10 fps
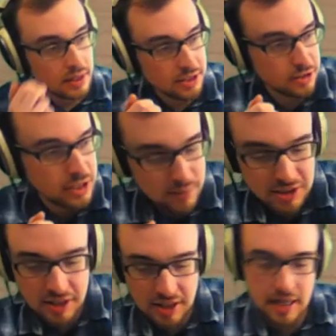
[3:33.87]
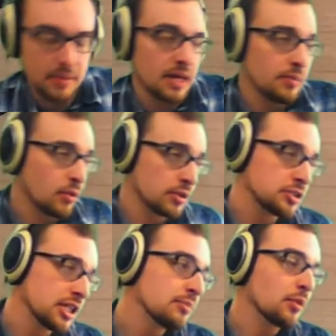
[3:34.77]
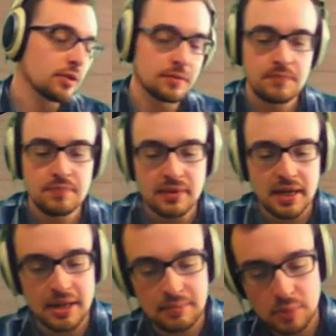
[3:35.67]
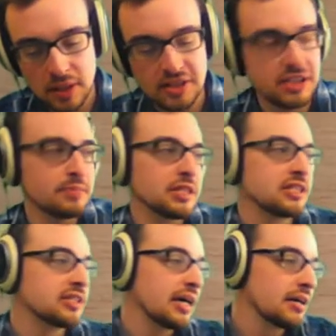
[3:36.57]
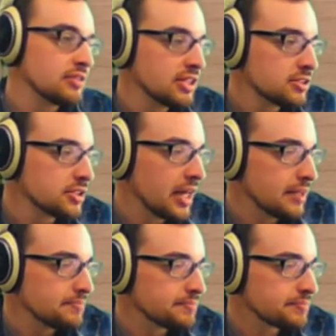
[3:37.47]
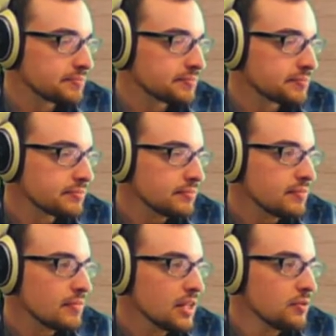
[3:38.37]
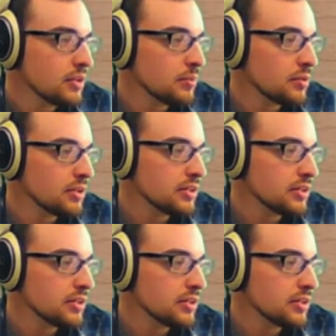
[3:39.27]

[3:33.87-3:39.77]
So your job is to take an 8x8 board, a chessboard, and place these pieces down such that you end up with